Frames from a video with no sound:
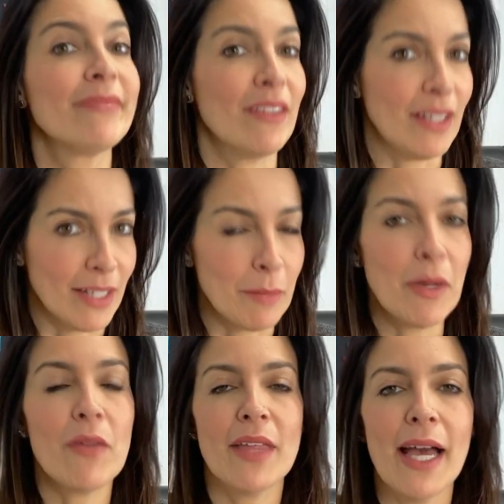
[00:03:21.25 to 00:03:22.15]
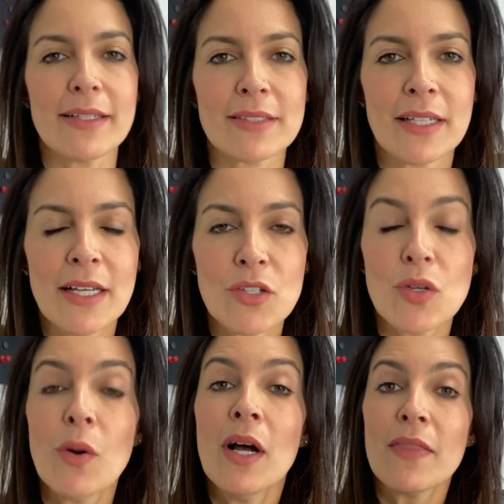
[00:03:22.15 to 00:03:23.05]
Think about that.
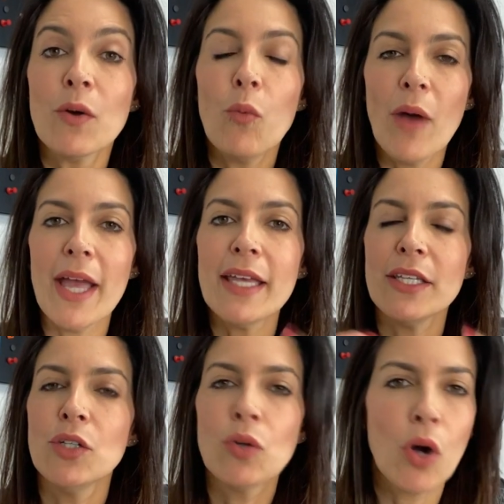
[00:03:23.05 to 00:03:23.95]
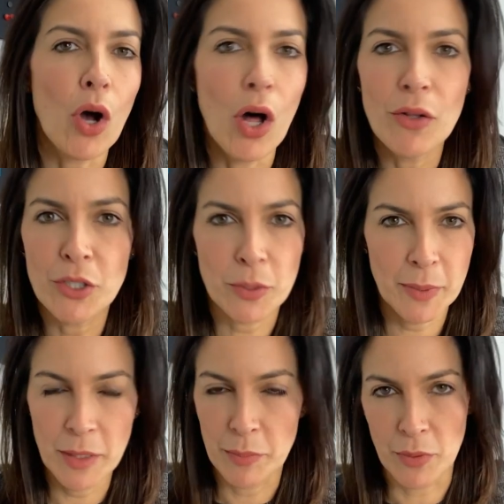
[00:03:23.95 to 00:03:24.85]
So the way you call your
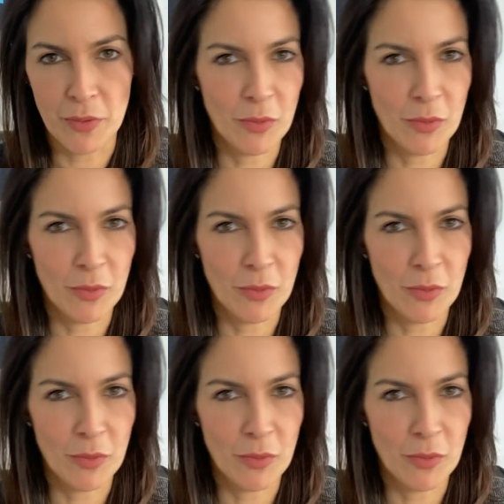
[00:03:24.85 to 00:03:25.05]
people,